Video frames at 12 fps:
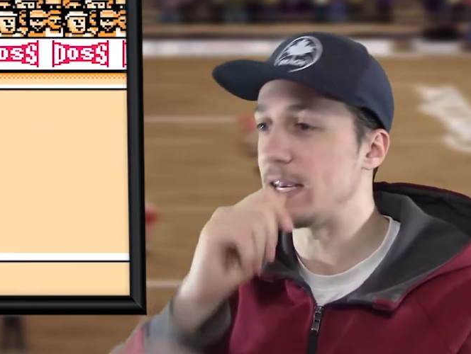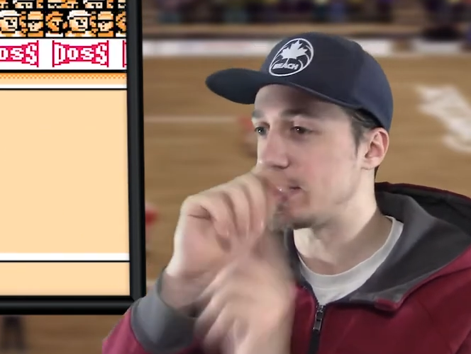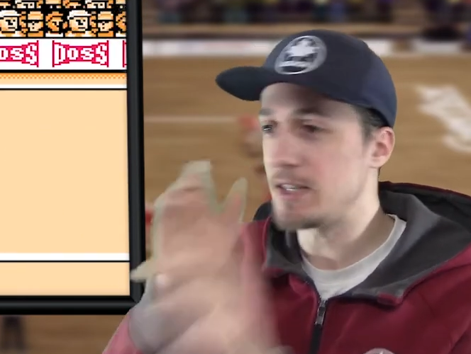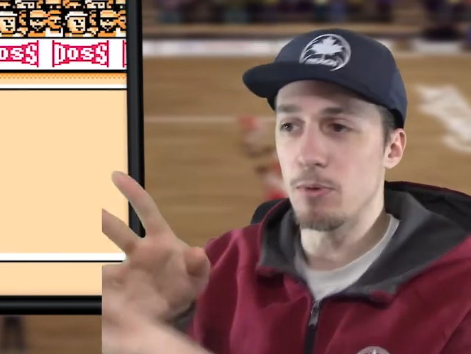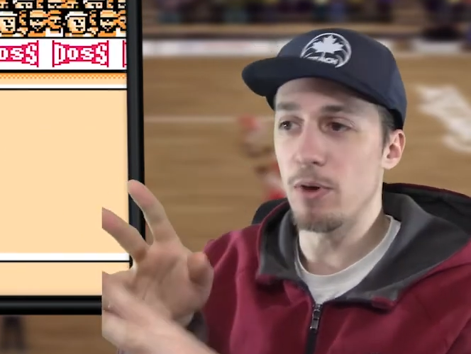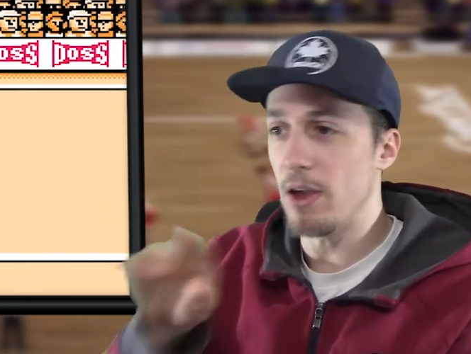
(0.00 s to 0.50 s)

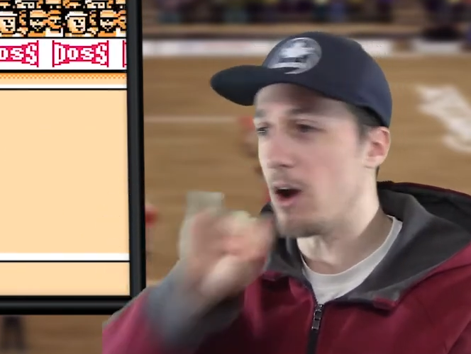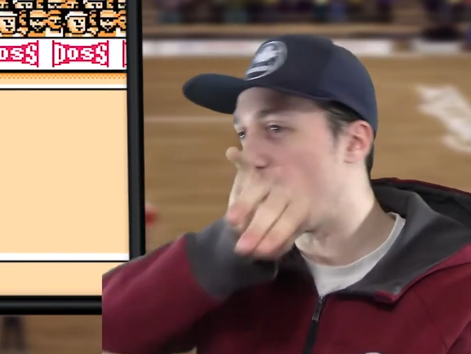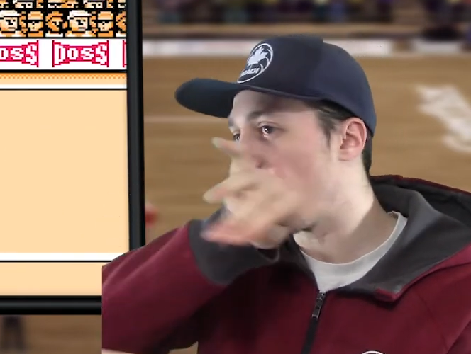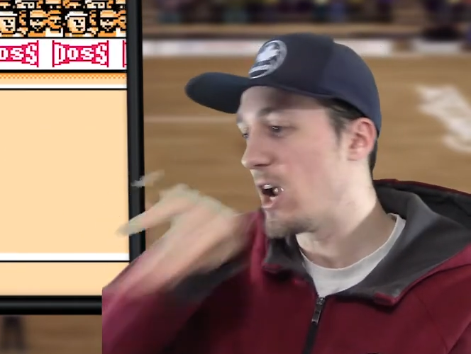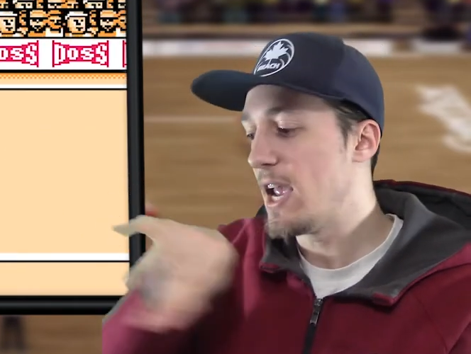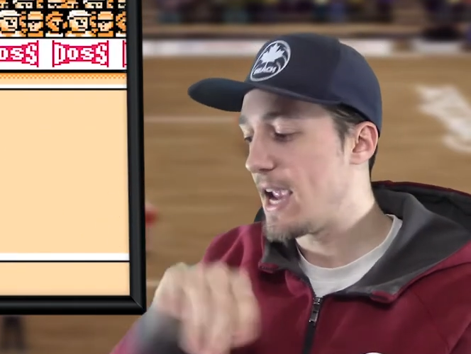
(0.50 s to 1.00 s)
See where they
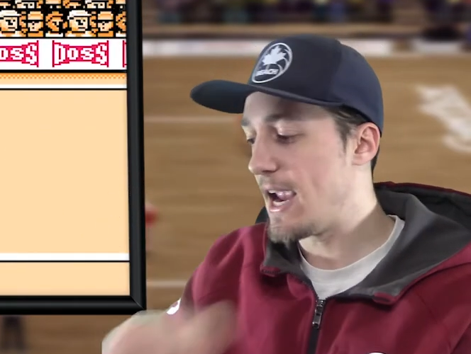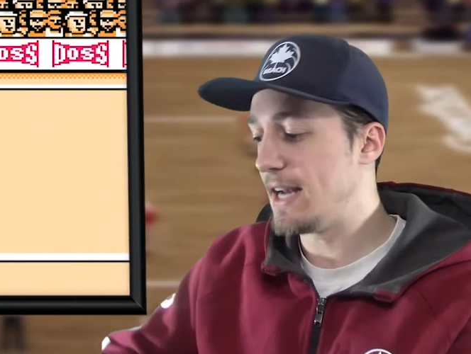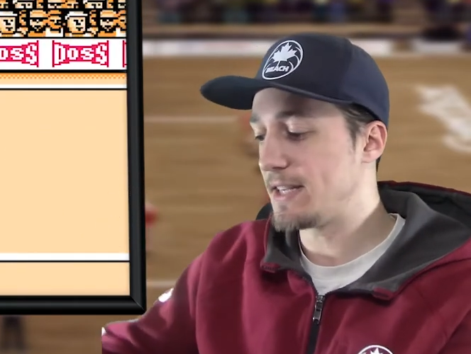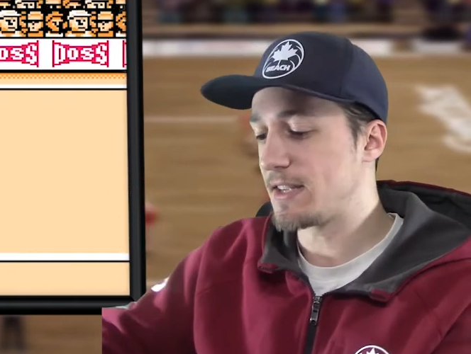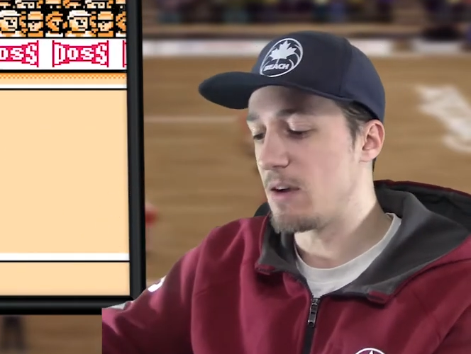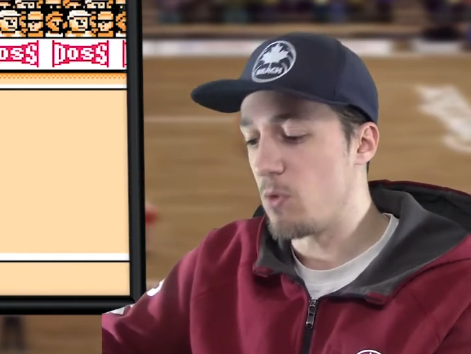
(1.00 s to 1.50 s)
are, hit
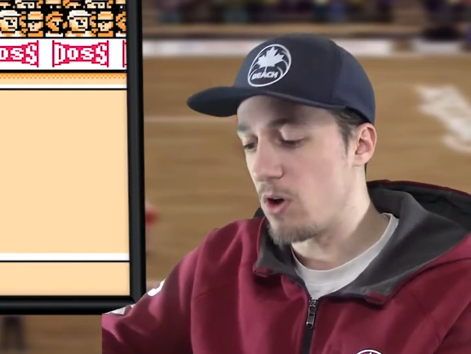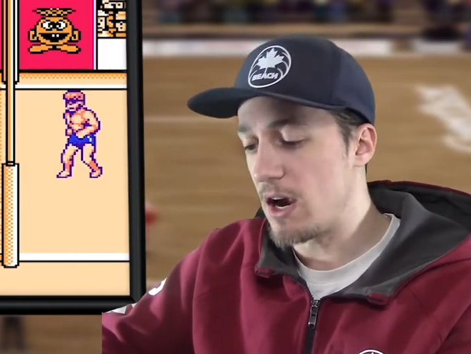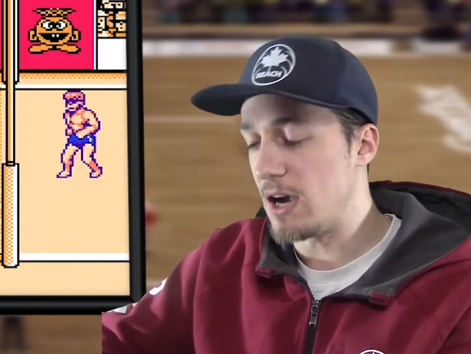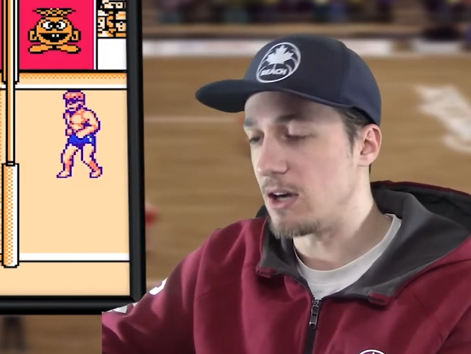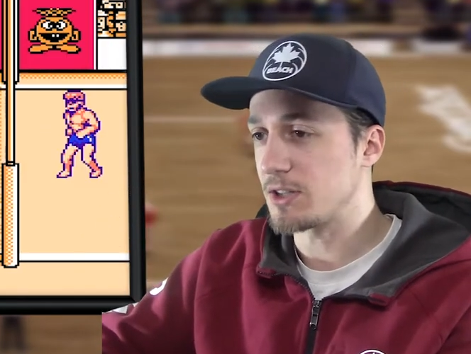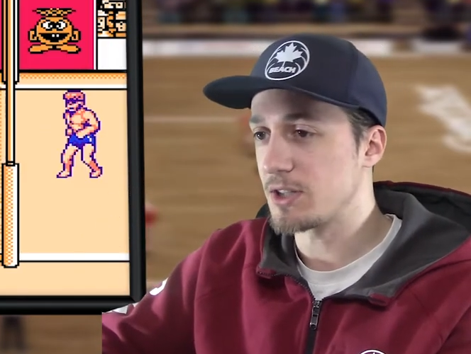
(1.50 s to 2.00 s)
it somewhere
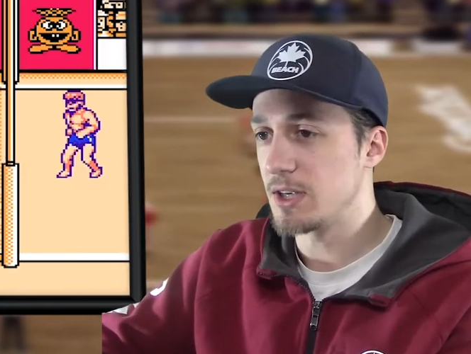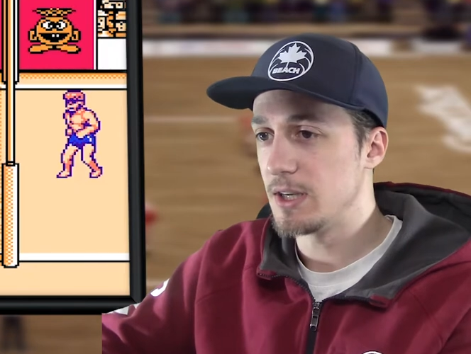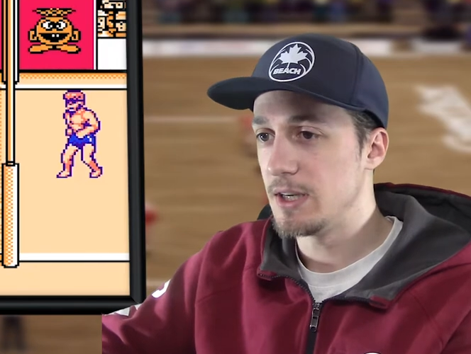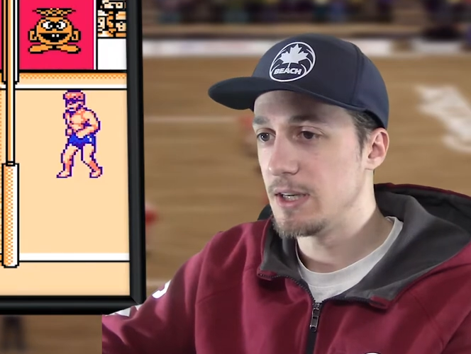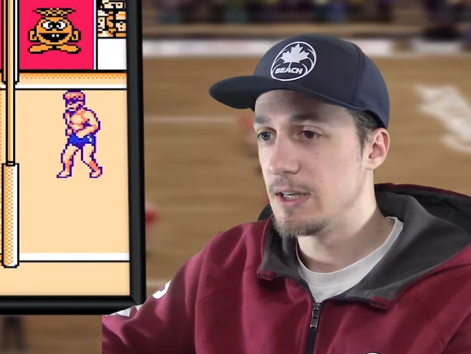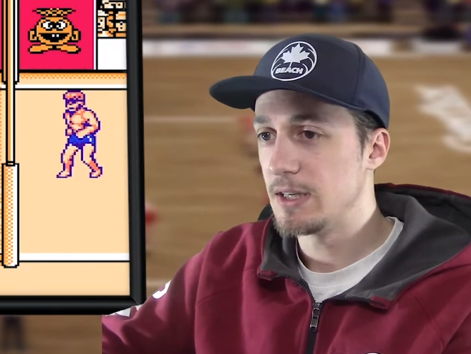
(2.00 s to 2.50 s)
else.
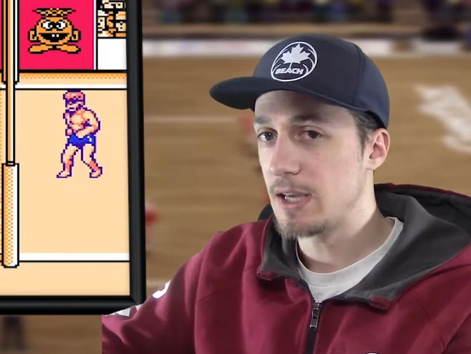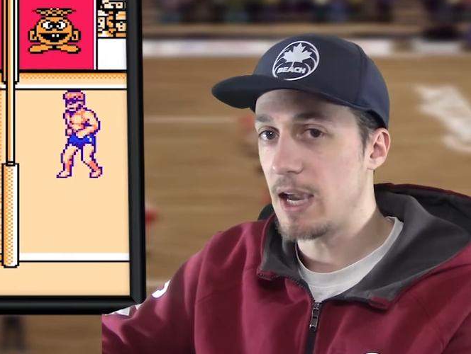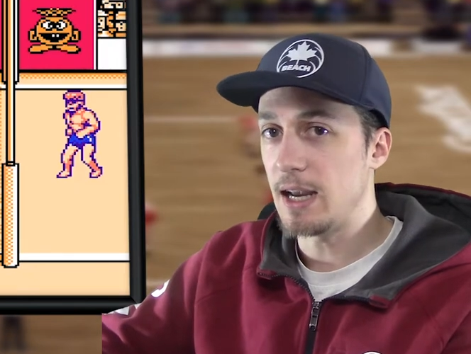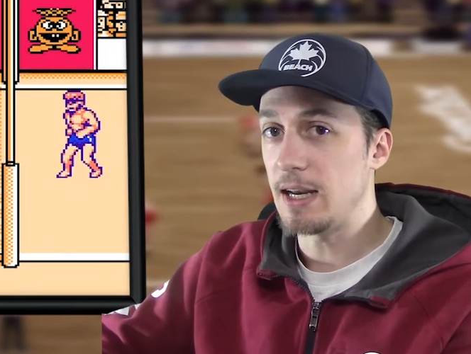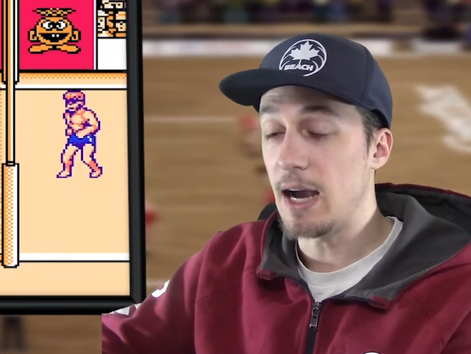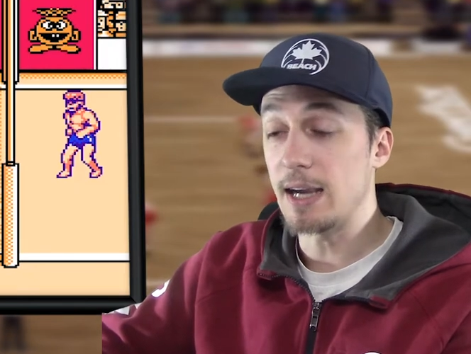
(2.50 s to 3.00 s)

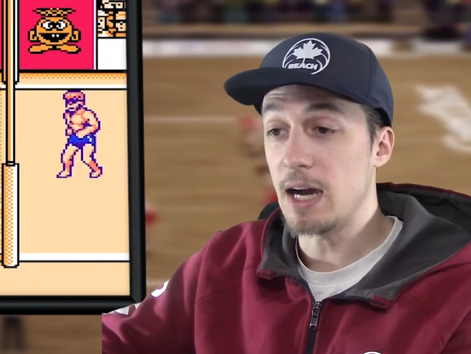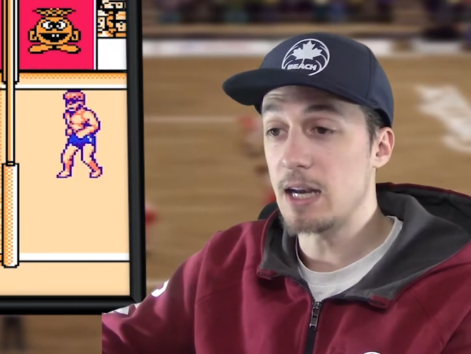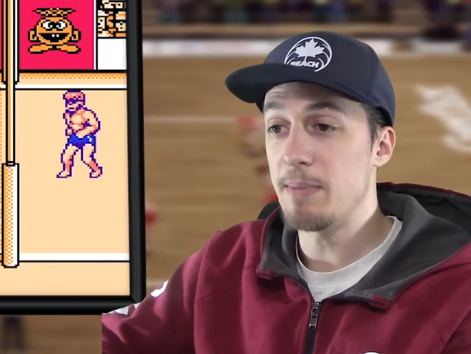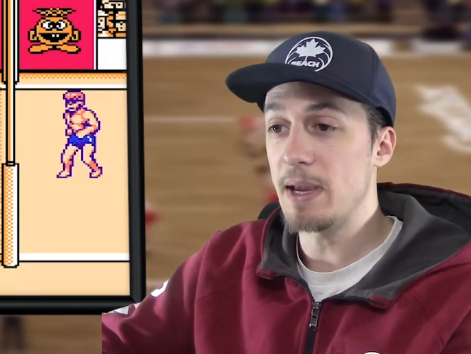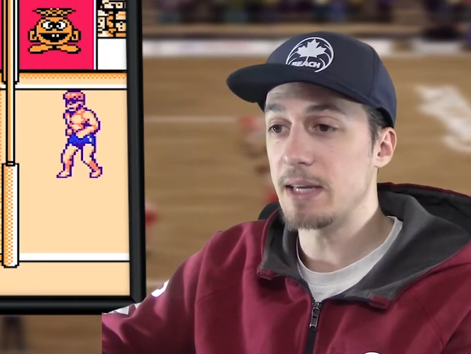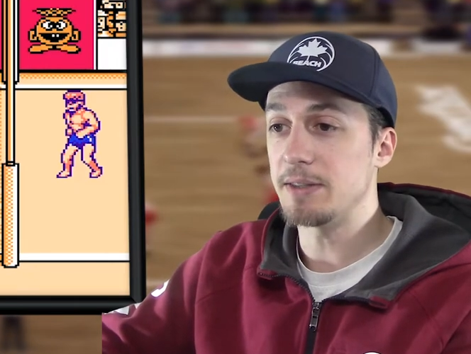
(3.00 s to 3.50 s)
Okay, I gotta
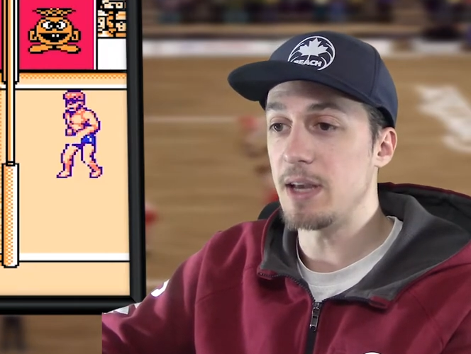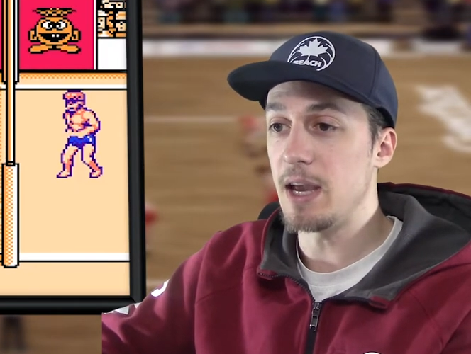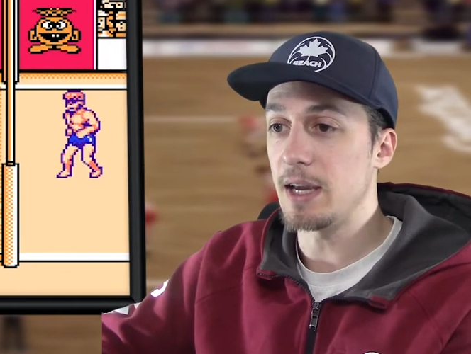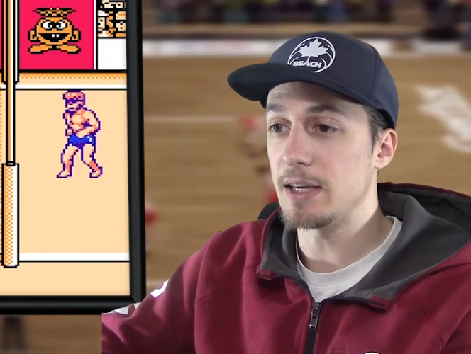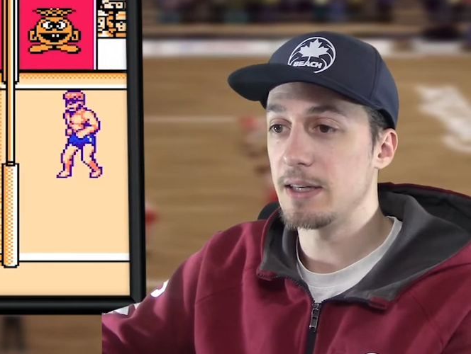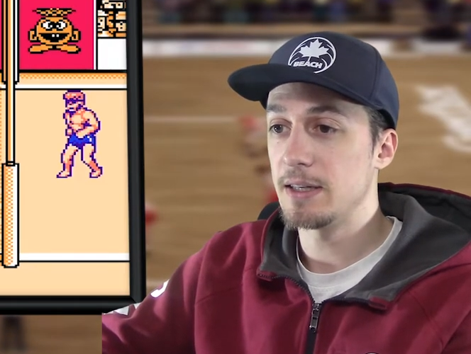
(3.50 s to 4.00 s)
make a dig.